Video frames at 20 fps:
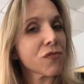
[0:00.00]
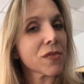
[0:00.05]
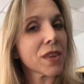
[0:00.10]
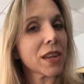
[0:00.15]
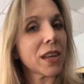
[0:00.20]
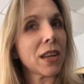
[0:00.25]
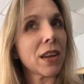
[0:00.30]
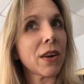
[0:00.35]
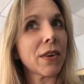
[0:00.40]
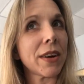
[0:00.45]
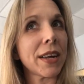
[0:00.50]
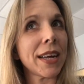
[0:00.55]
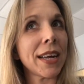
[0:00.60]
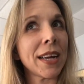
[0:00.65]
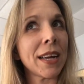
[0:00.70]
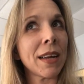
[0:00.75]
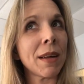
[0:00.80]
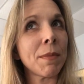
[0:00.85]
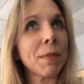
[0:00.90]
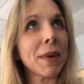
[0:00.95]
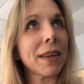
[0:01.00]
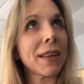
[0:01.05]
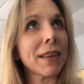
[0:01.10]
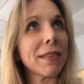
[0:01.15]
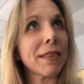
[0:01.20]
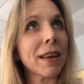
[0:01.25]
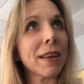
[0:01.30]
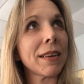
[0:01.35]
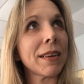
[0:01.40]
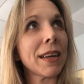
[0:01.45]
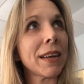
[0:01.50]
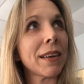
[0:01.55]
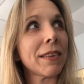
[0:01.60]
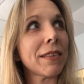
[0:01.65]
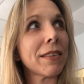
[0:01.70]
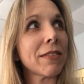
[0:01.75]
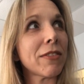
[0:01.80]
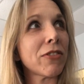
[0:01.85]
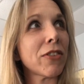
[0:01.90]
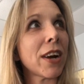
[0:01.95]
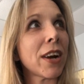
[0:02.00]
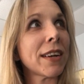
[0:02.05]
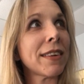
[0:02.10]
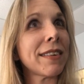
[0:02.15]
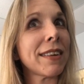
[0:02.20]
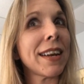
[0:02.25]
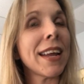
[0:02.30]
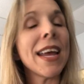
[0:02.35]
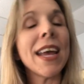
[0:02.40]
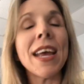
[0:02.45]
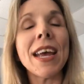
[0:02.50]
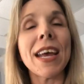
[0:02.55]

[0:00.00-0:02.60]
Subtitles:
You know how I am. I get distracted.